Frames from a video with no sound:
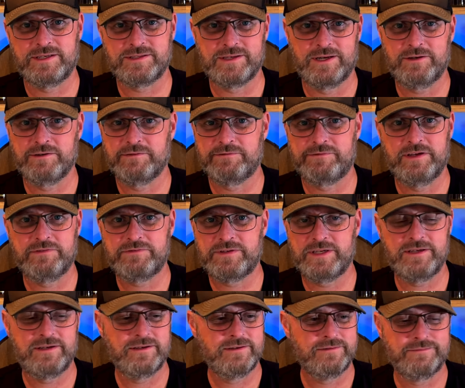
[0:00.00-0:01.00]
150
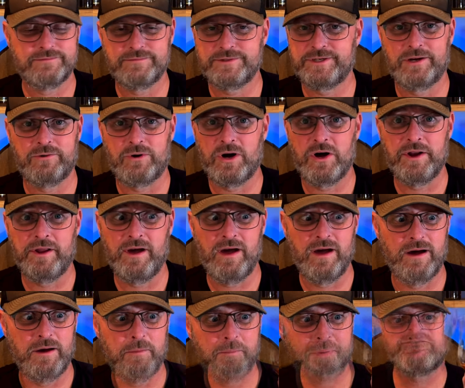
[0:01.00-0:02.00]
to, you know, on up.